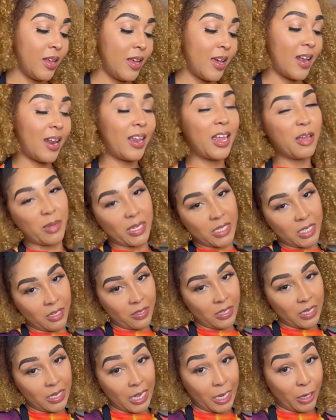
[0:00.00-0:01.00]
And I like my stuff
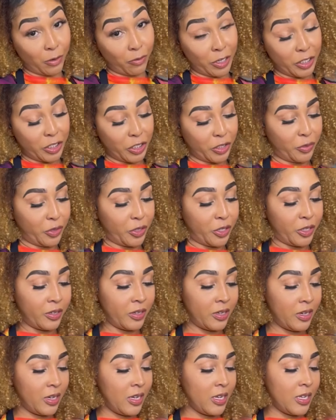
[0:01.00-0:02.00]
to look like a restaurant.
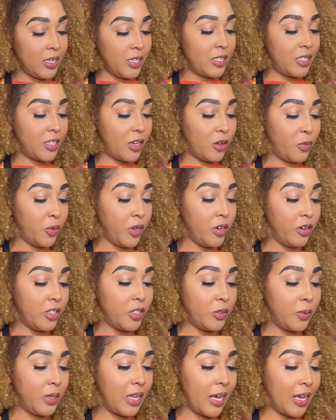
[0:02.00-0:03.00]
So we're gonna
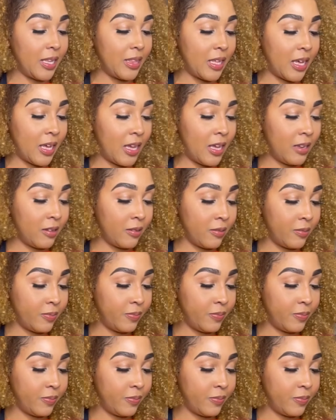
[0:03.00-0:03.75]
do it like that.